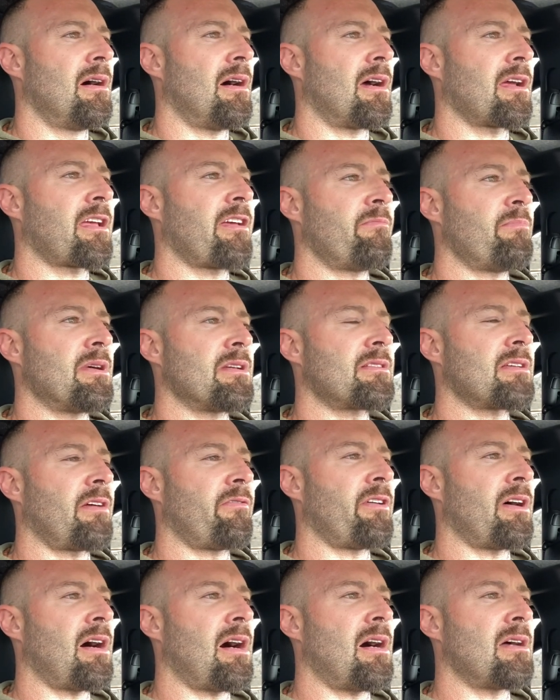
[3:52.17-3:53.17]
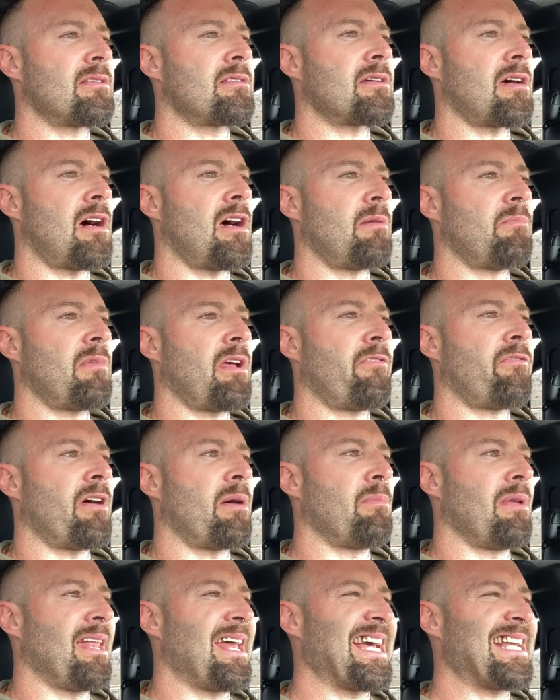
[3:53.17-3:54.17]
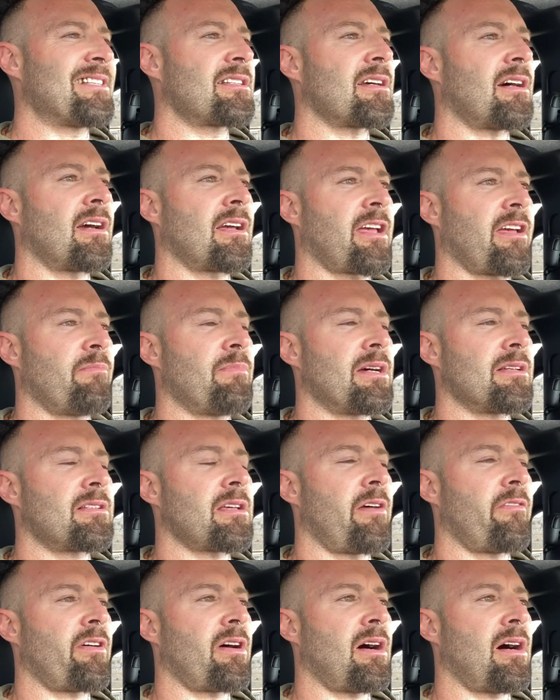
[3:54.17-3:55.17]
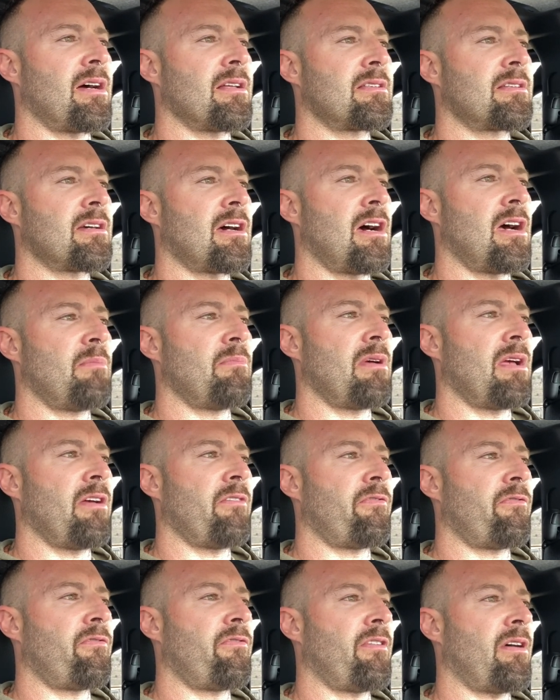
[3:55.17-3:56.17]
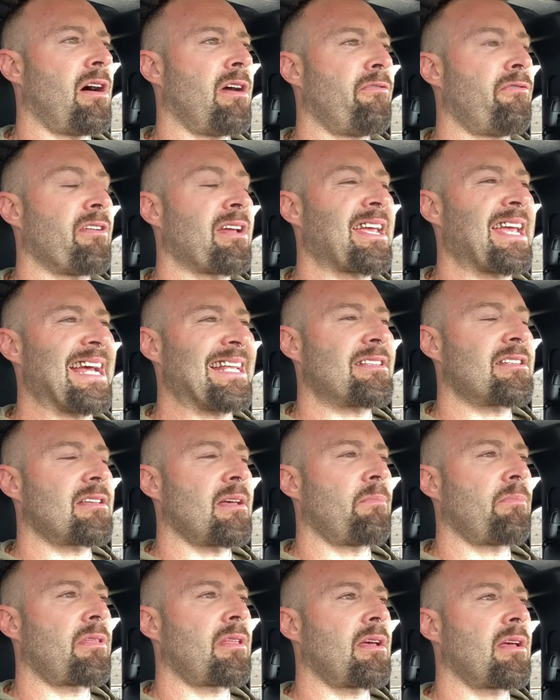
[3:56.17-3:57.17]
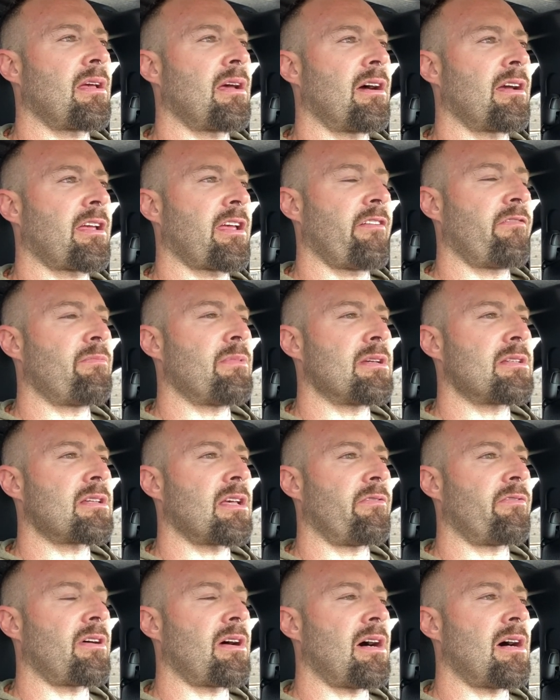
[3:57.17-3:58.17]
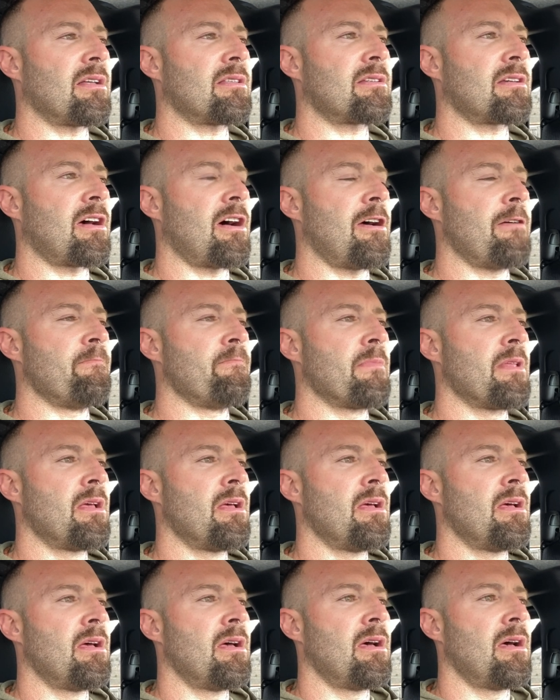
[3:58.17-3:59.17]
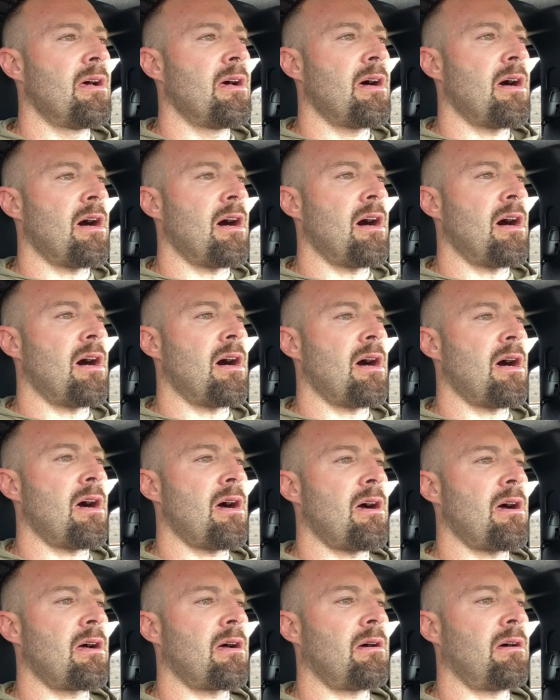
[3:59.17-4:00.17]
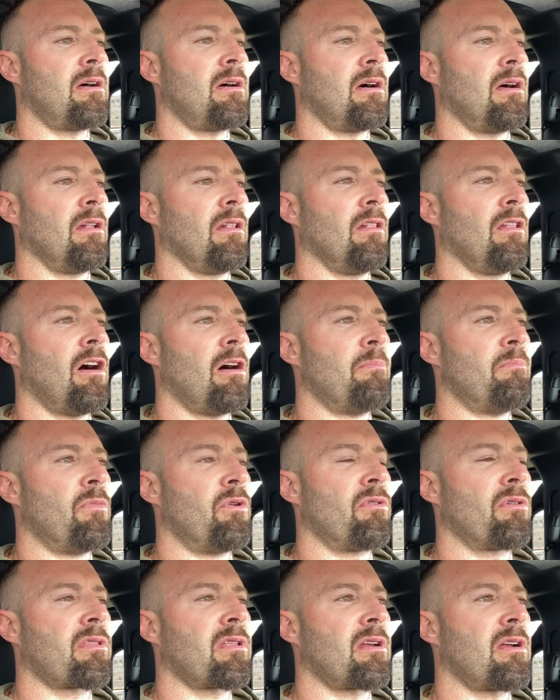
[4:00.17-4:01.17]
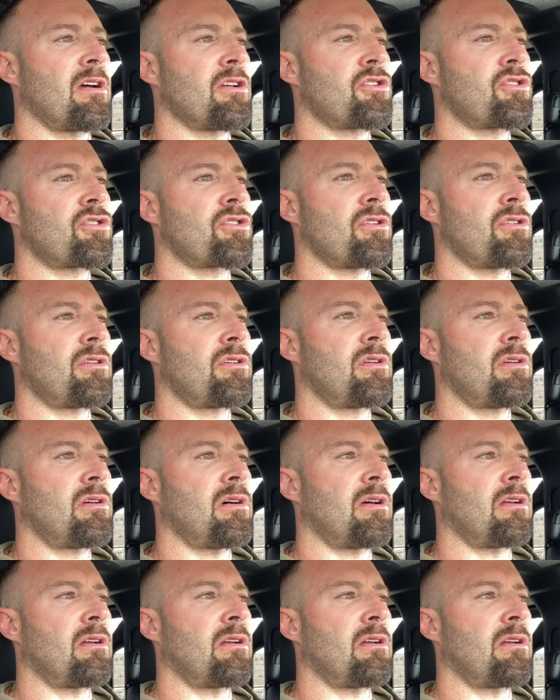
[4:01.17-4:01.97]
I give myself a hard time. If I'm late, I give myself a hard time. If I forget something, I give myself a hard time. Uh, a lot more than I should.